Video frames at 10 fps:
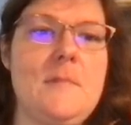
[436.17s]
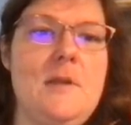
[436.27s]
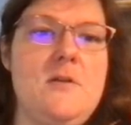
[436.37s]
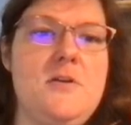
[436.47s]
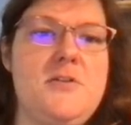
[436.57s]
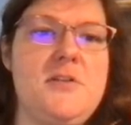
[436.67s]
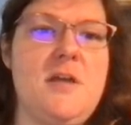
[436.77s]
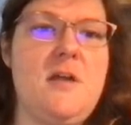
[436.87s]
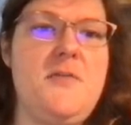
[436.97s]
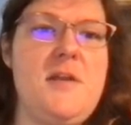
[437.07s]
And there's
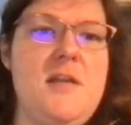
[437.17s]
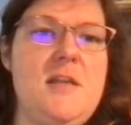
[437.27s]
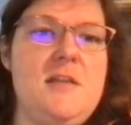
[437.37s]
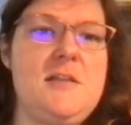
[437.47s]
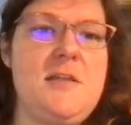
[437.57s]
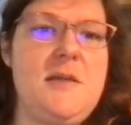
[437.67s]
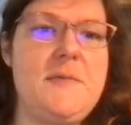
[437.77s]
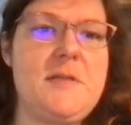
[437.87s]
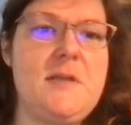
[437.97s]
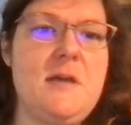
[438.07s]
healthy eating
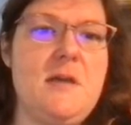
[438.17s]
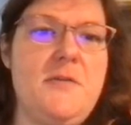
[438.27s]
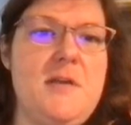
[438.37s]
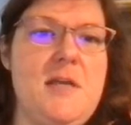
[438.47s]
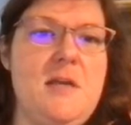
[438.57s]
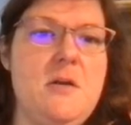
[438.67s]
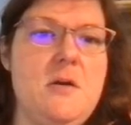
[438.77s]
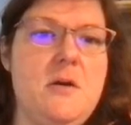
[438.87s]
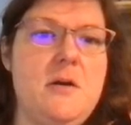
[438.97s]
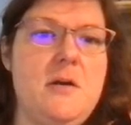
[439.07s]
tips, healthy eating
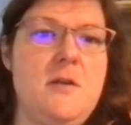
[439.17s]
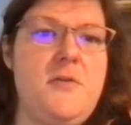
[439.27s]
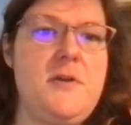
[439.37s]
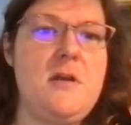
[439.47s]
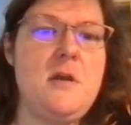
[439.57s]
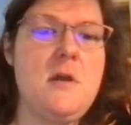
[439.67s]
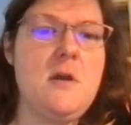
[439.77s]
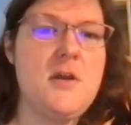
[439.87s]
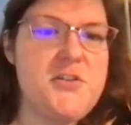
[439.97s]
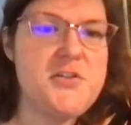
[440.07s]
heart healthy.
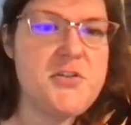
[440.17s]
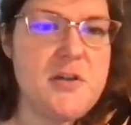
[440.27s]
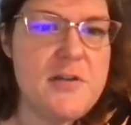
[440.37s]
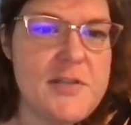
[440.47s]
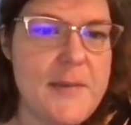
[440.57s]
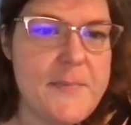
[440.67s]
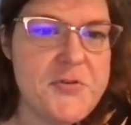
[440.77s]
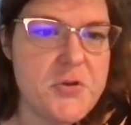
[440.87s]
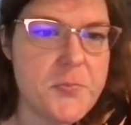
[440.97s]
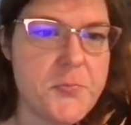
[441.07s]
This is good tips
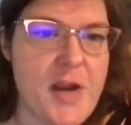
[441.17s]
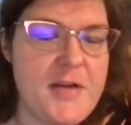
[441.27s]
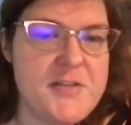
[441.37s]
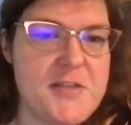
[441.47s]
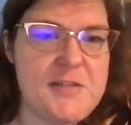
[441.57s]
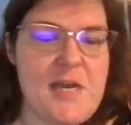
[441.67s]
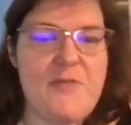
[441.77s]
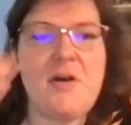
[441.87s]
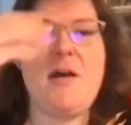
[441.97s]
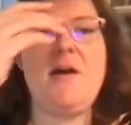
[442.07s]
during pregnancy because I
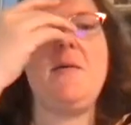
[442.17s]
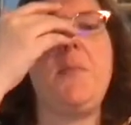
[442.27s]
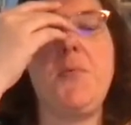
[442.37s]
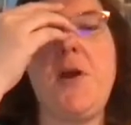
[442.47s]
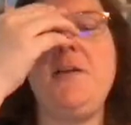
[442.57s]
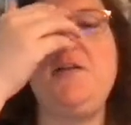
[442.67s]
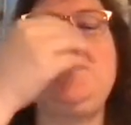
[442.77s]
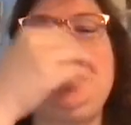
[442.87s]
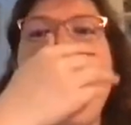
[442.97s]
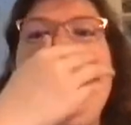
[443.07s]
have a
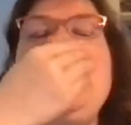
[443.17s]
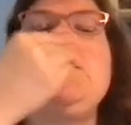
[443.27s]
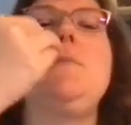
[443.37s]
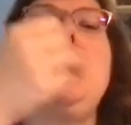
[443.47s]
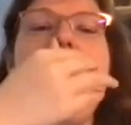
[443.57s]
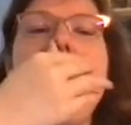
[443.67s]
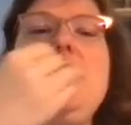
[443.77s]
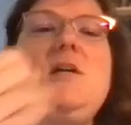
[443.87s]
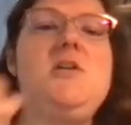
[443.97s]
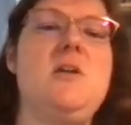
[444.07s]
pregnancy page on Mom
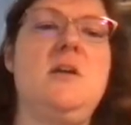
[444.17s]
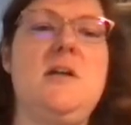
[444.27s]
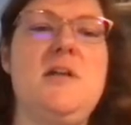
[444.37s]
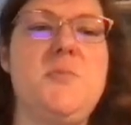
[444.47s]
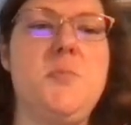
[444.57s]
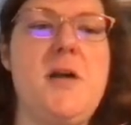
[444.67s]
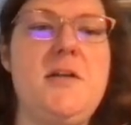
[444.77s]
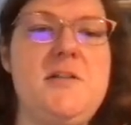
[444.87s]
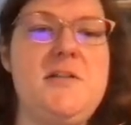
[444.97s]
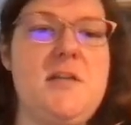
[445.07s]
Beach, like lots of
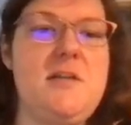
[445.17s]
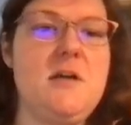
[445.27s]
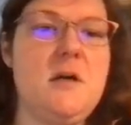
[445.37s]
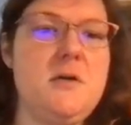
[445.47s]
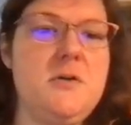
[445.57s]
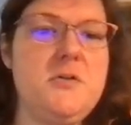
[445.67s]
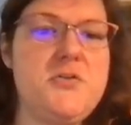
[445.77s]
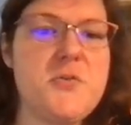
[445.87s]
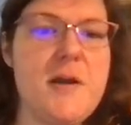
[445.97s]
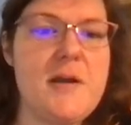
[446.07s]
pregnancy
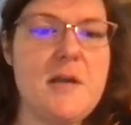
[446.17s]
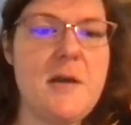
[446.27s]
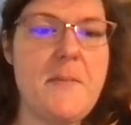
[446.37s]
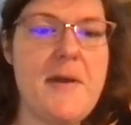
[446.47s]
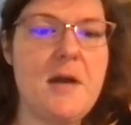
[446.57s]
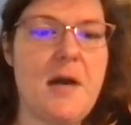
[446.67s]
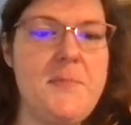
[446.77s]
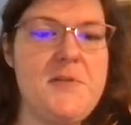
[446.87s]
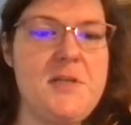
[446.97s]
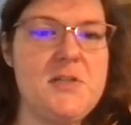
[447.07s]
articles. So I could make
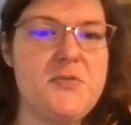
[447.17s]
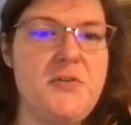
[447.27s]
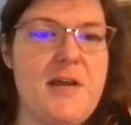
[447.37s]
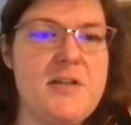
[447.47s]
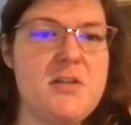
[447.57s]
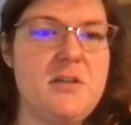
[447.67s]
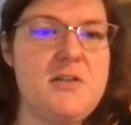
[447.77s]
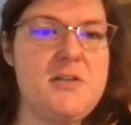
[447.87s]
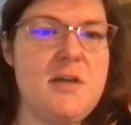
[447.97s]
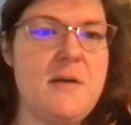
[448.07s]
opt-ins for that. So
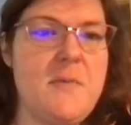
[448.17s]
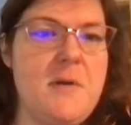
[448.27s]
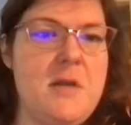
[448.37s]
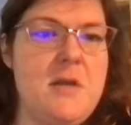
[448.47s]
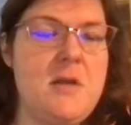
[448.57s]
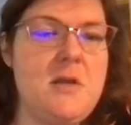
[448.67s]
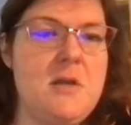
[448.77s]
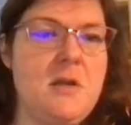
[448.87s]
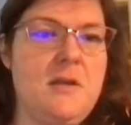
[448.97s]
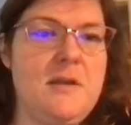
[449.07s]
let's
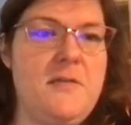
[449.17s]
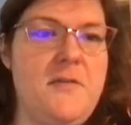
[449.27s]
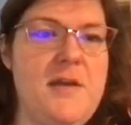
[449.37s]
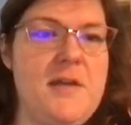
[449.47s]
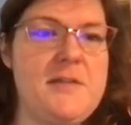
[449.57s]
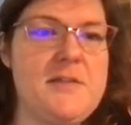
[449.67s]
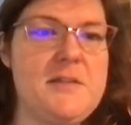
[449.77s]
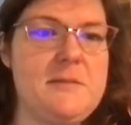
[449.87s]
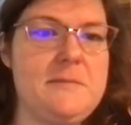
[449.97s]
click this.